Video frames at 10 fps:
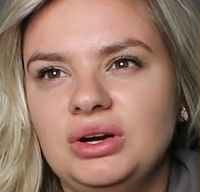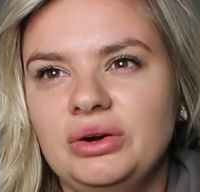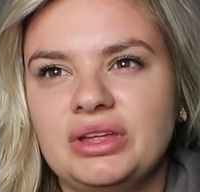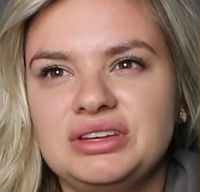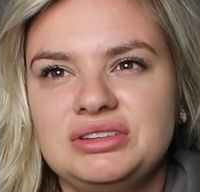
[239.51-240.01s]

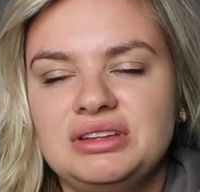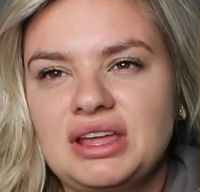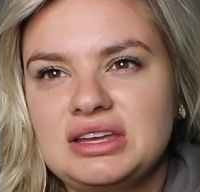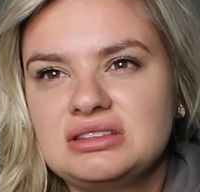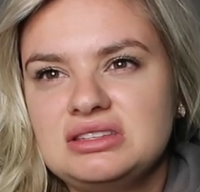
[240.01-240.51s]
Are they
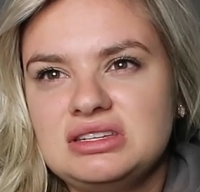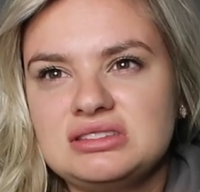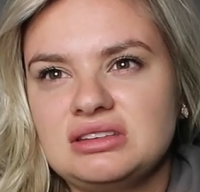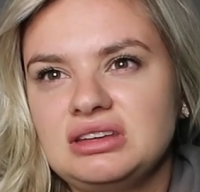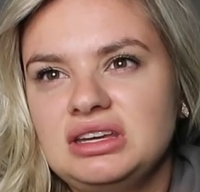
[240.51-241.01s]

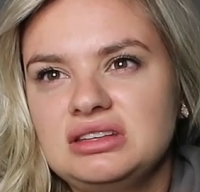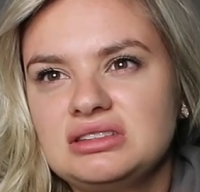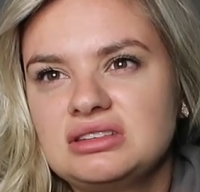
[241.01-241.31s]
decently